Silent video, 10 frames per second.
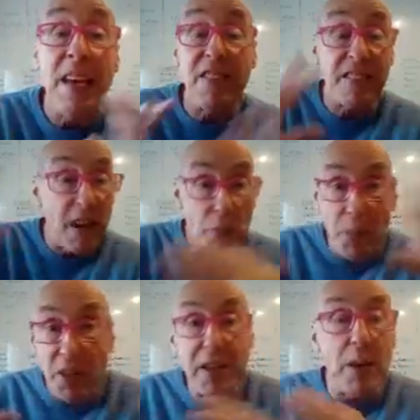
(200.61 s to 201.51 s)
instead of
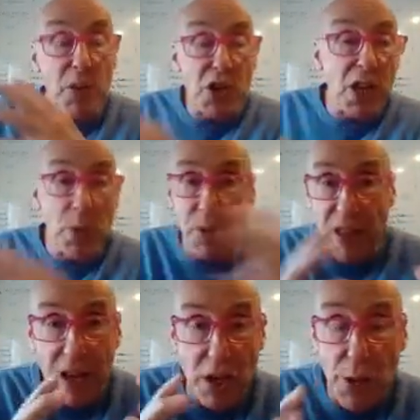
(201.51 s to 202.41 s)
building a machine with
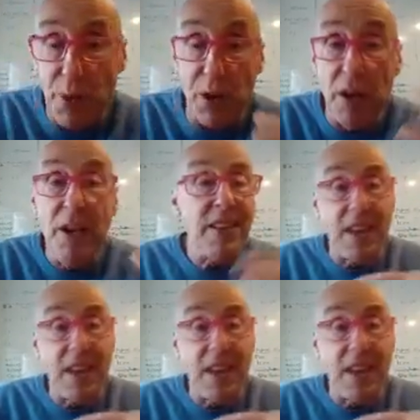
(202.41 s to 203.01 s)
algebra